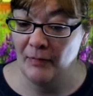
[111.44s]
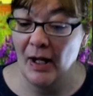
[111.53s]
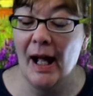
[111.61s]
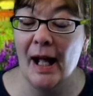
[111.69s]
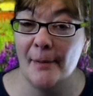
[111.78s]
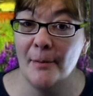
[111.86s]

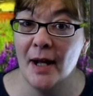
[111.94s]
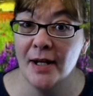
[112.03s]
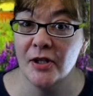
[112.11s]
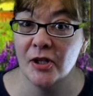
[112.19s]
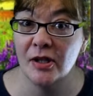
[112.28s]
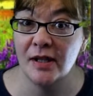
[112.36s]
I'm not
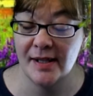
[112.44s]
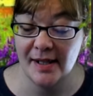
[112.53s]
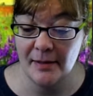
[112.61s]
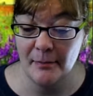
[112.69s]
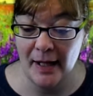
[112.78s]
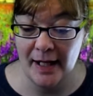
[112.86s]
sure he's going
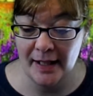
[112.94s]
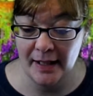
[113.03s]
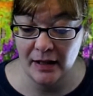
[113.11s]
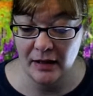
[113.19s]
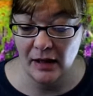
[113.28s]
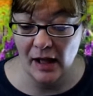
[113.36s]
to make it.
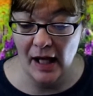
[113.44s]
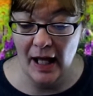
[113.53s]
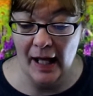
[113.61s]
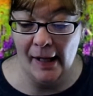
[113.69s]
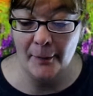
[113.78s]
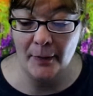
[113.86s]

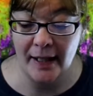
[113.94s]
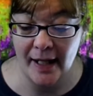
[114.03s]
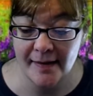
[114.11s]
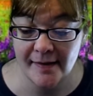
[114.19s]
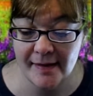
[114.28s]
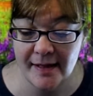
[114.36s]
I'm
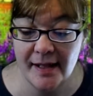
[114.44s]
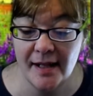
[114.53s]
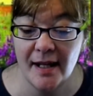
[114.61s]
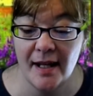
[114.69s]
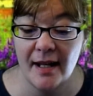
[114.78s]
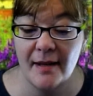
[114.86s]
guessing
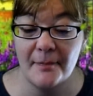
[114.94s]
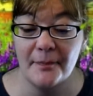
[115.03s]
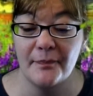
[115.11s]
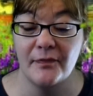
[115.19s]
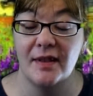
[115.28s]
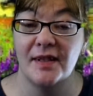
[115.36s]

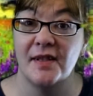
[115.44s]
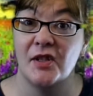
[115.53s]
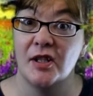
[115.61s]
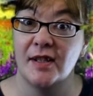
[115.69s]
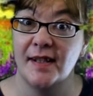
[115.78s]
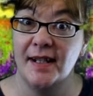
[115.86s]
this is
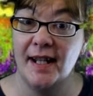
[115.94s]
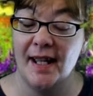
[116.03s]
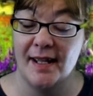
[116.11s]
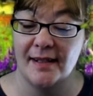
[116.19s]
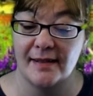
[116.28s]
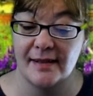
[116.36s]
just a
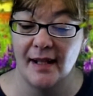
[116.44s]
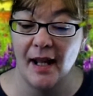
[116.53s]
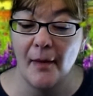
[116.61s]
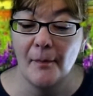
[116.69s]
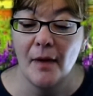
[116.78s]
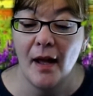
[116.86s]
guess.
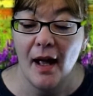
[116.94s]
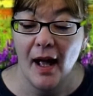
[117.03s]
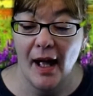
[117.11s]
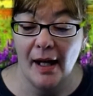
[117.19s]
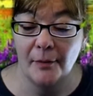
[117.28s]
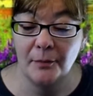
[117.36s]

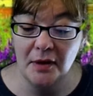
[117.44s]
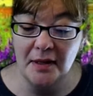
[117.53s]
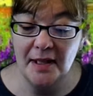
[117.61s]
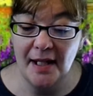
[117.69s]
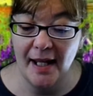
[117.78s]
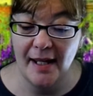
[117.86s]
I'm going to
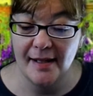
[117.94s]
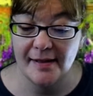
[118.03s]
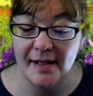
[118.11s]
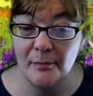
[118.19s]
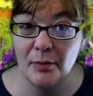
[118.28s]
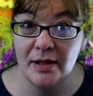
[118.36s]
guess
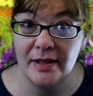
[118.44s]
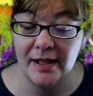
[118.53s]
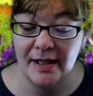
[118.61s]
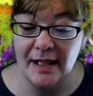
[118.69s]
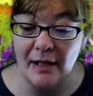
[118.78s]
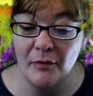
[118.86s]
and
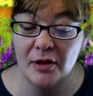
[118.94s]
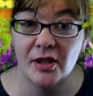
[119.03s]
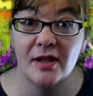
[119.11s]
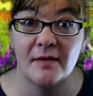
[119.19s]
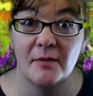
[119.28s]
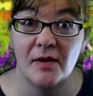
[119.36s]
predict. I wish
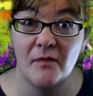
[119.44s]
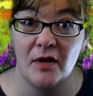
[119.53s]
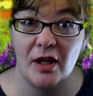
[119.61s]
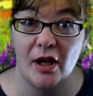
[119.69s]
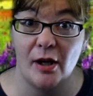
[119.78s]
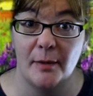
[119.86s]
this was a
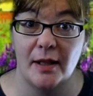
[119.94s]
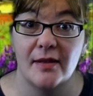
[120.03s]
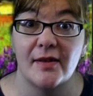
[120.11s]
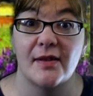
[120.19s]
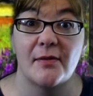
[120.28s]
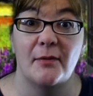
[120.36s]
video because
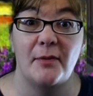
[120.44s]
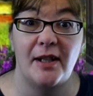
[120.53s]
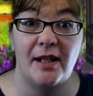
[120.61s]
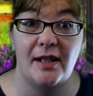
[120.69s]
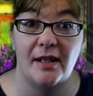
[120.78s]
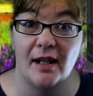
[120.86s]
this would
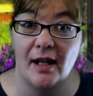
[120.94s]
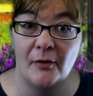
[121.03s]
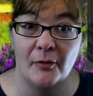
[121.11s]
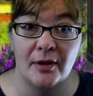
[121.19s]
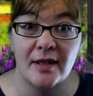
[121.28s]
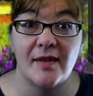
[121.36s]
be, I
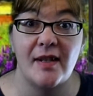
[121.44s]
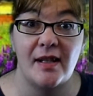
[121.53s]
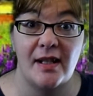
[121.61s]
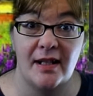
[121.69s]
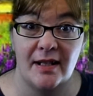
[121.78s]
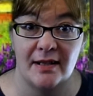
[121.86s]
want to see
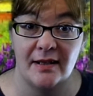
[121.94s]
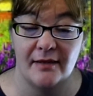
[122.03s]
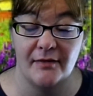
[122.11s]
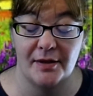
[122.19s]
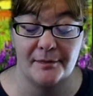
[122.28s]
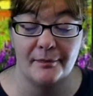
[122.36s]
the end of it.